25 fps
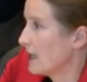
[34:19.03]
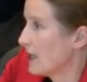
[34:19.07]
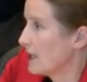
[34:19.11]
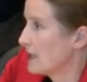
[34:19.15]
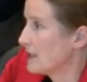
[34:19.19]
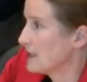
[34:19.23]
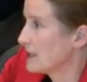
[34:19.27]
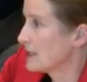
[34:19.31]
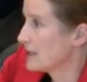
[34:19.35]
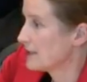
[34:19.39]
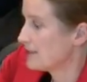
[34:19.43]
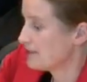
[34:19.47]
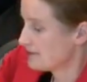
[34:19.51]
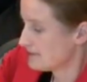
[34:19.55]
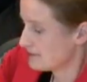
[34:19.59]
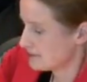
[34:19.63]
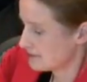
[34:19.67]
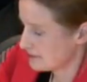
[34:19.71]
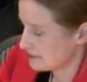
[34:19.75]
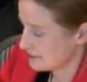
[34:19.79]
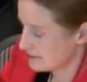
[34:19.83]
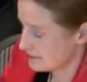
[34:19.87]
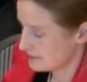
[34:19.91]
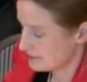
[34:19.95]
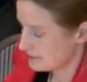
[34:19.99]
and,
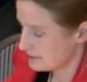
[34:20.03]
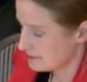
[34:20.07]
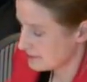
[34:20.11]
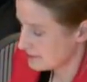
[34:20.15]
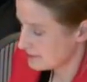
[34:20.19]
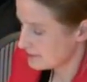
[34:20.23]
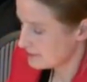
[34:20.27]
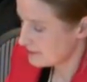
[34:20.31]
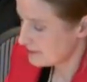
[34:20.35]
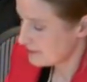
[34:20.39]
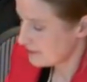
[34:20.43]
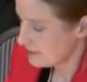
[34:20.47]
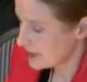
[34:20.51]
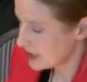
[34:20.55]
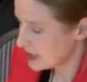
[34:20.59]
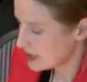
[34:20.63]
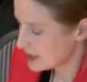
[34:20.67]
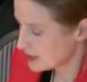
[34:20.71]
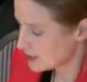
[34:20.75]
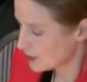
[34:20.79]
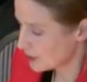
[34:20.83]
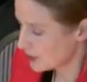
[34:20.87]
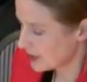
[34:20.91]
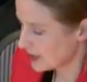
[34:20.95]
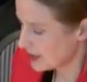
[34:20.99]

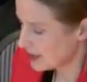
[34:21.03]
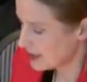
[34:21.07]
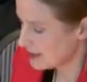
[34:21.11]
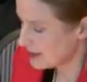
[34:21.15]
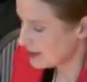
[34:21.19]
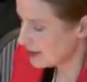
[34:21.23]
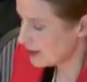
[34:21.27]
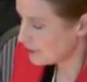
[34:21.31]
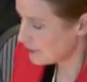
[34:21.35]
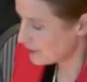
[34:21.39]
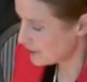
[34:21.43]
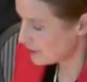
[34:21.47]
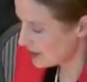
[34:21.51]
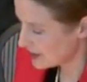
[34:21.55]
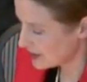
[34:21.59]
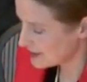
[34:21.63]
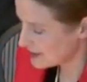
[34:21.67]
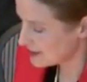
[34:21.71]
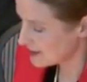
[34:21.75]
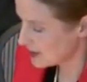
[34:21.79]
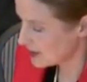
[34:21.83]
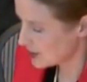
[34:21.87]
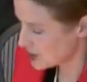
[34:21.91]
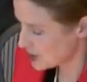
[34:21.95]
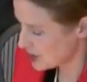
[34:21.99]
sorry, in the
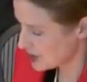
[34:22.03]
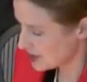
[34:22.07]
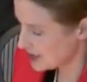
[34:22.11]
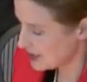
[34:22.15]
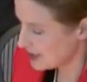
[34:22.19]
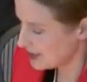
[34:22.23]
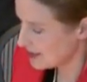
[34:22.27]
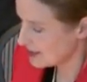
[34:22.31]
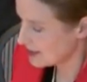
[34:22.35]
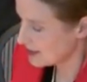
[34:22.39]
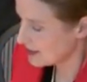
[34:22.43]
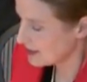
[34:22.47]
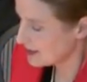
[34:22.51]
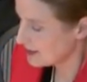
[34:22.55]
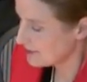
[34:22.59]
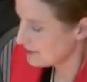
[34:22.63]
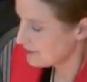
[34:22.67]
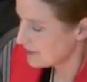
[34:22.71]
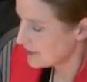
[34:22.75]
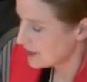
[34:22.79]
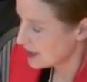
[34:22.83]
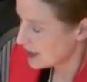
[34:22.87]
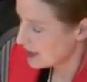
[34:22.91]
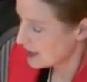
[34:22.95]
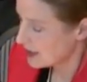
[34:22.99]
France Argentina
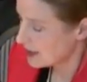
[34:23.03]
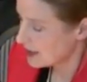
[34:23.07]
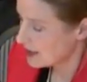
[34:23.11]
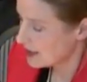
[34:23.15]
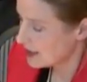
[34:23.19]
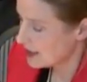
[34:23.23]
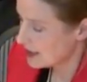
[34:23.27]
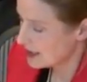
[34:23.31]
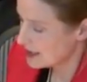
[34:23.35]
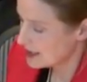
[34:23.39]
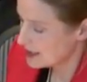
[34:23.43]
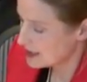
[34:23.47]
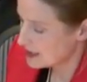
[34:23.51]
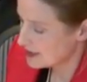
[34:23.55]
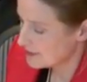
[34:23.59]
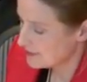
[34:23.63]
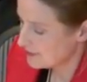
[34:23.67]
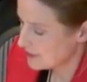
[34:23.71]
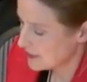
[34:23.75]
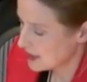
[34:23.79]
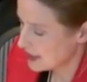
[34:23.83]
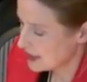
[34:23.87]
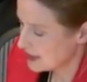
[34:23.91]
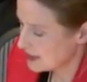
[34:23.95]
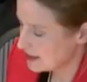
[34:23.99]
and
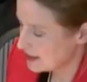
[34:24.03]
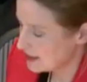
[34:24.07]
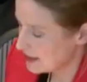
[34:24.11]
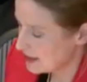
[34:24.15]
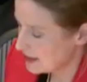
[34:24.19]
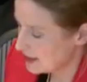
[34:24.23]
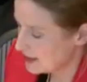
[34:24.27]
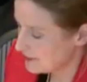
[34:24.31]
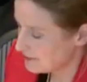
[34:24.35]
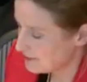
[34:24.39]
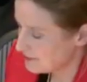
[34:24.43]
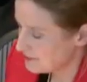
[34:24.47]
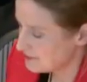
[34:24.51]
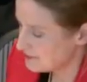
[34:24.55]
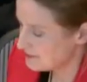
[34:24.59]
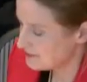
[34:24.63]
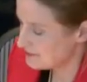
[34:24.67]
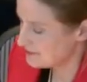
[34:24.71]
in the